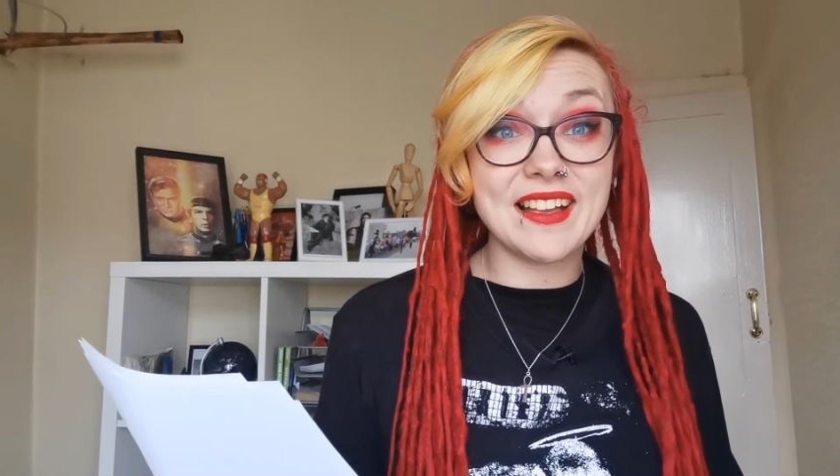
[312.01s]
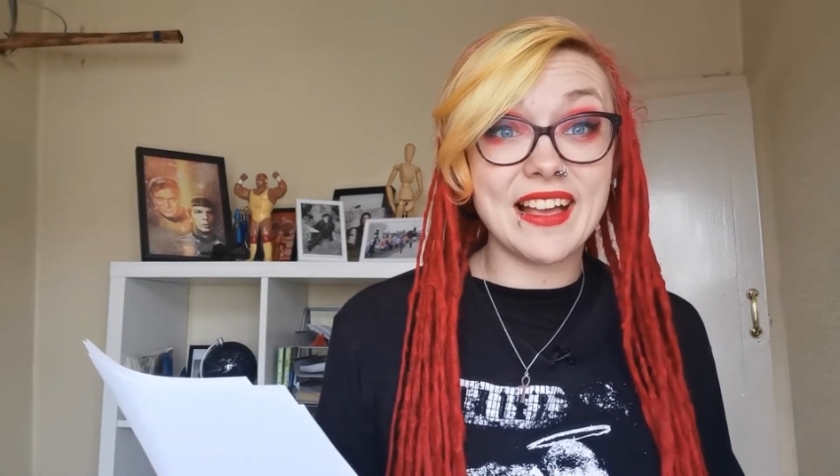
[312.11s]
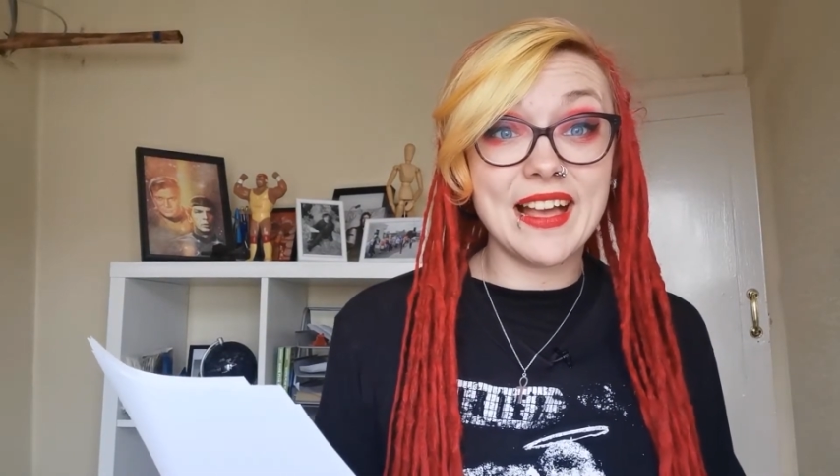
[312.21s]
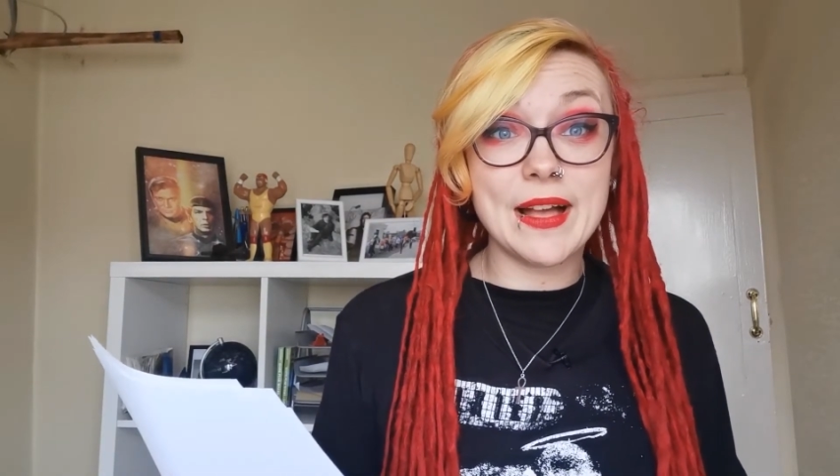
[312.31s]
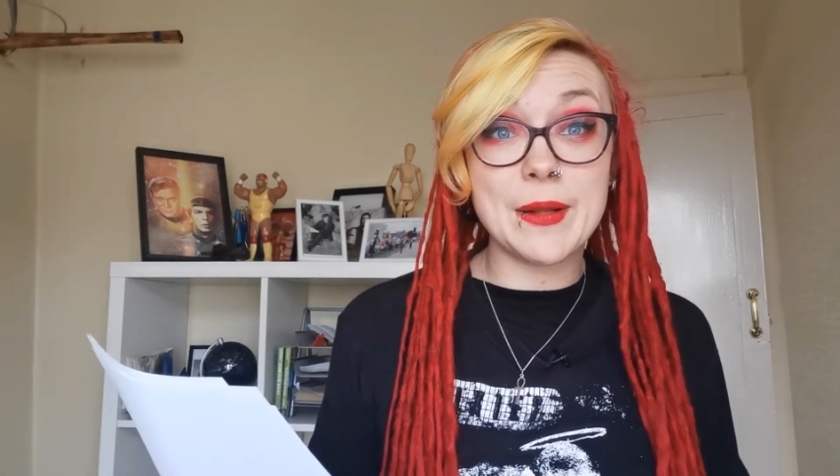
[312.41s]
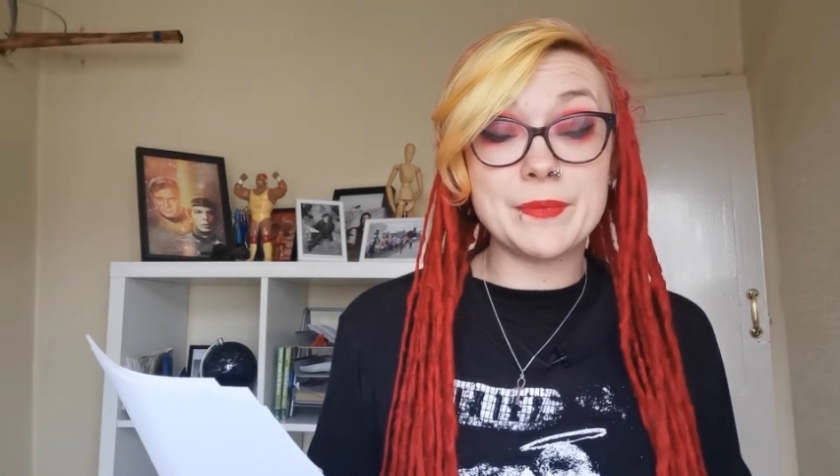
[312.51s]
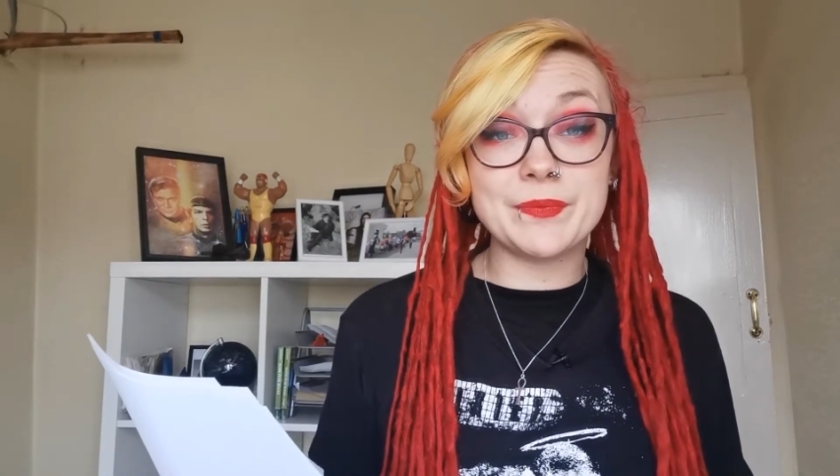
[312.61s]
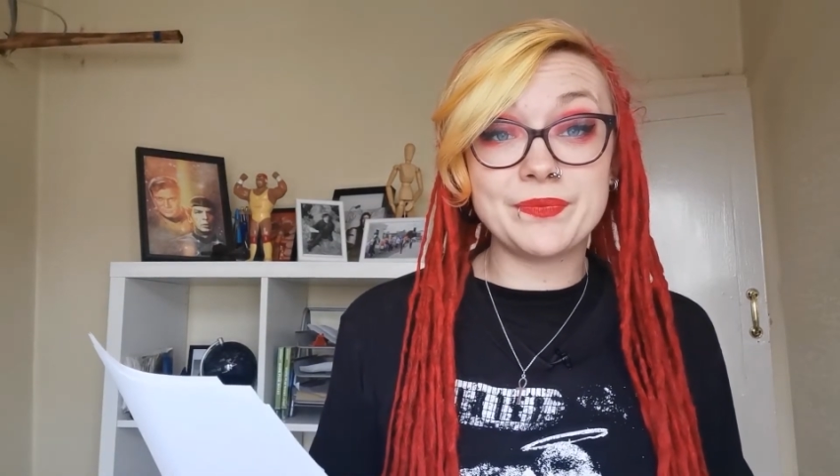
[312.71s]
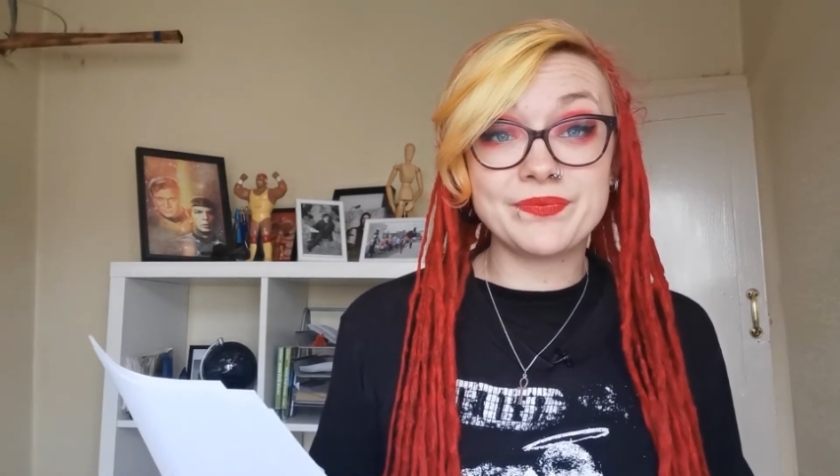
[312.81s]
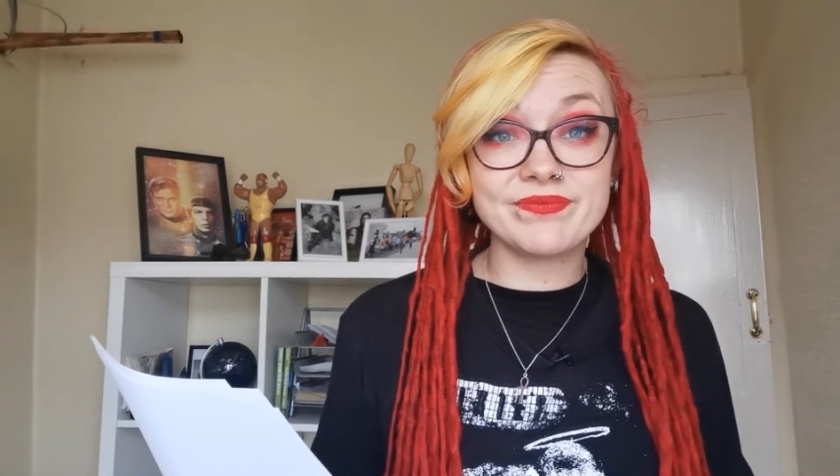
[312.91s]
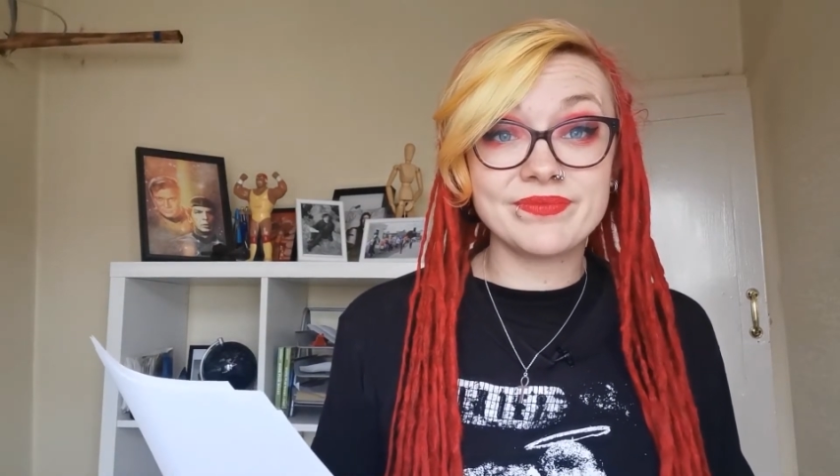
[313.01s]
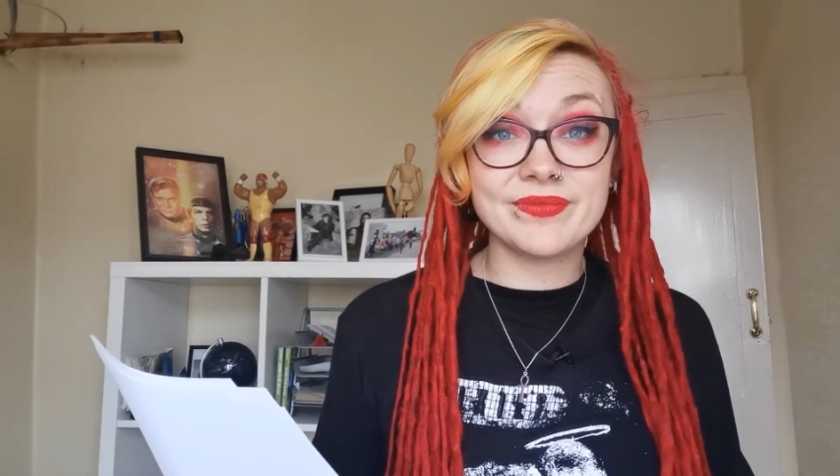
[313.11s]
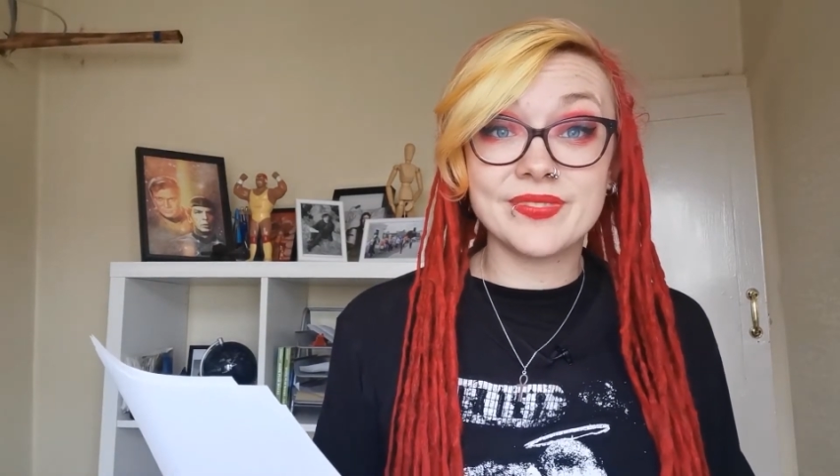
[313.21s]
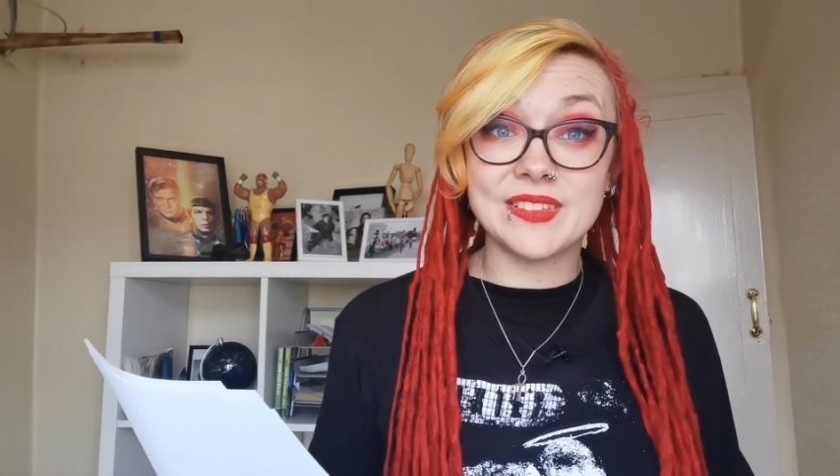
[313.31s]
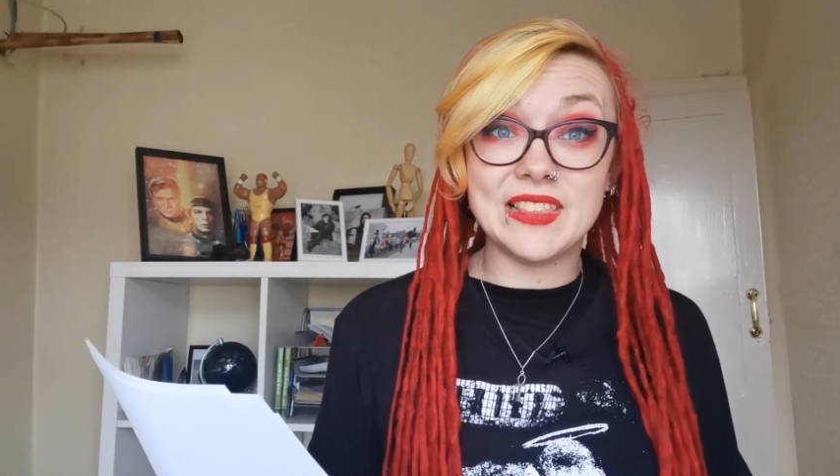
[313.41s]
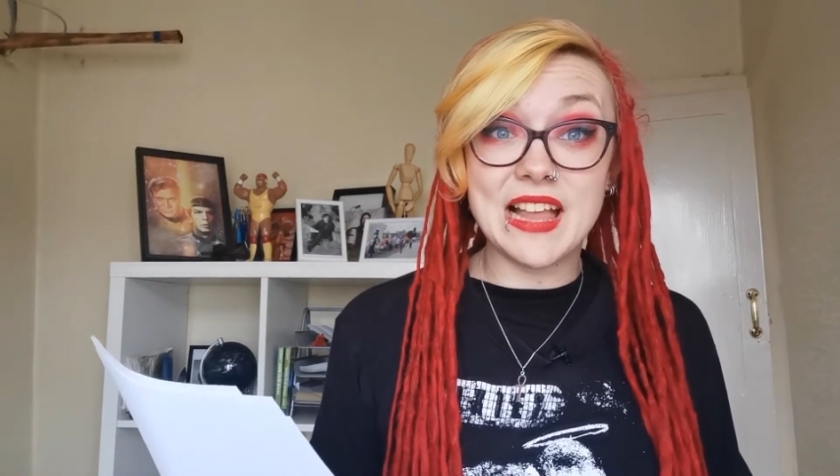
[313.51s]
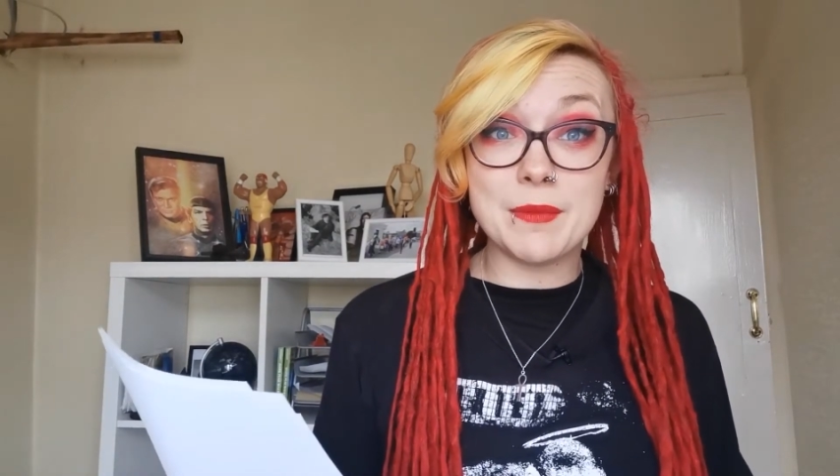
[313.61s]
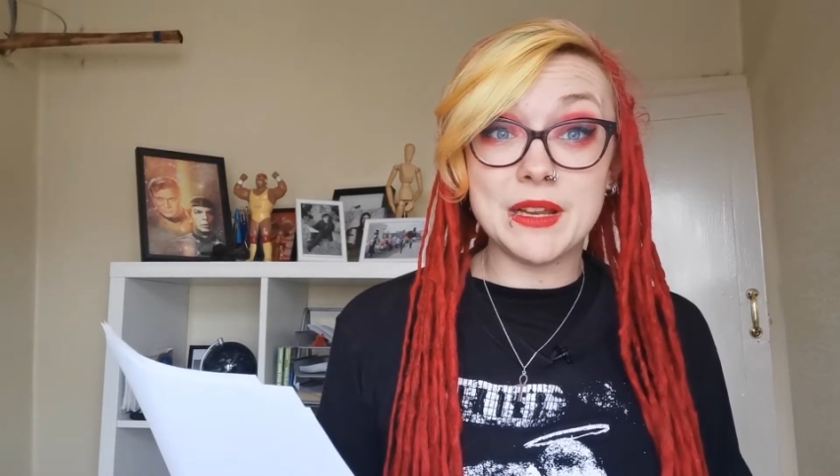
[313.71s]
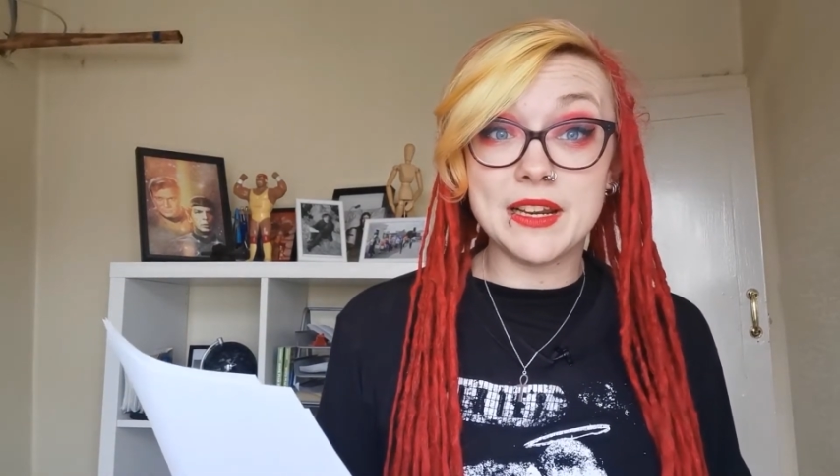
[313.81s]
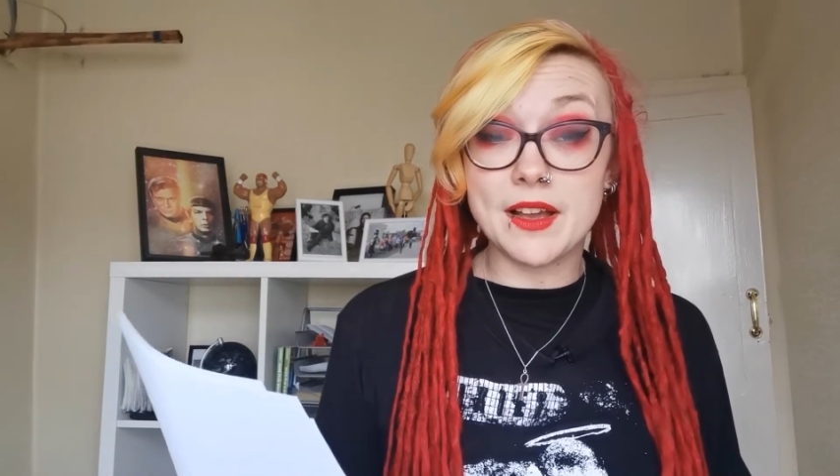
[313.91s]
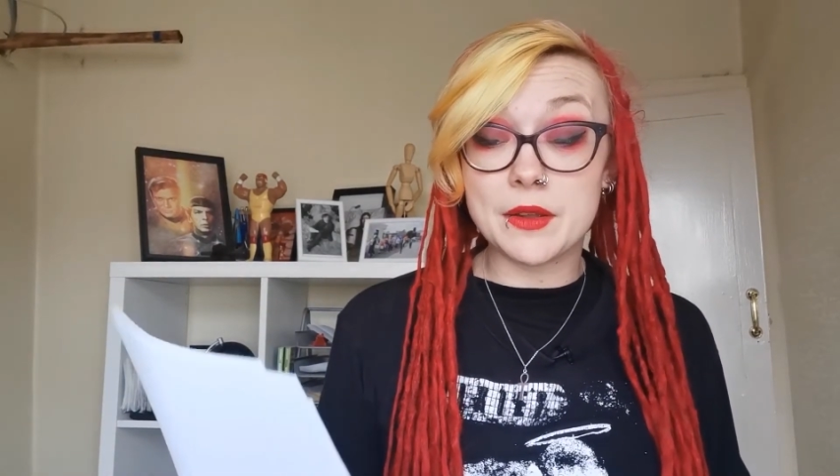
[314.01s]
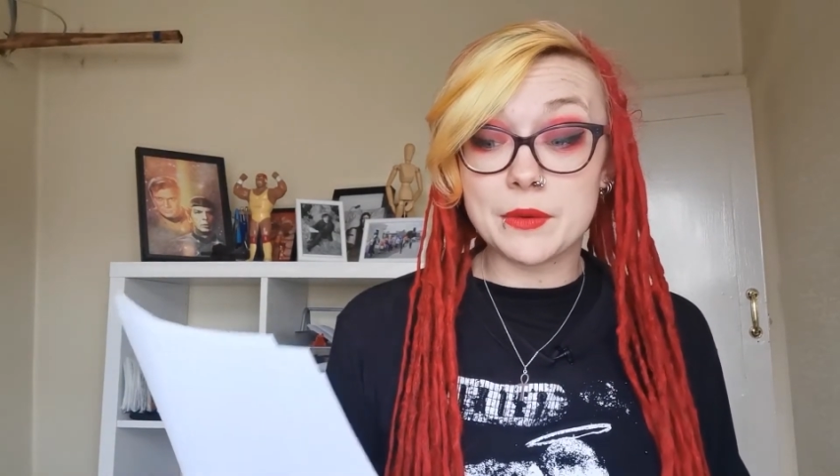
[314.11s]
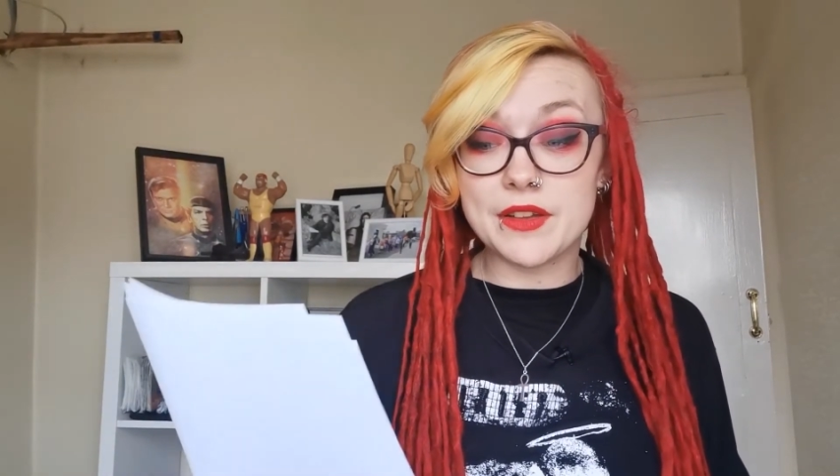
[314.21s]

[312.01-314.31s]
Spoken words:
Let me know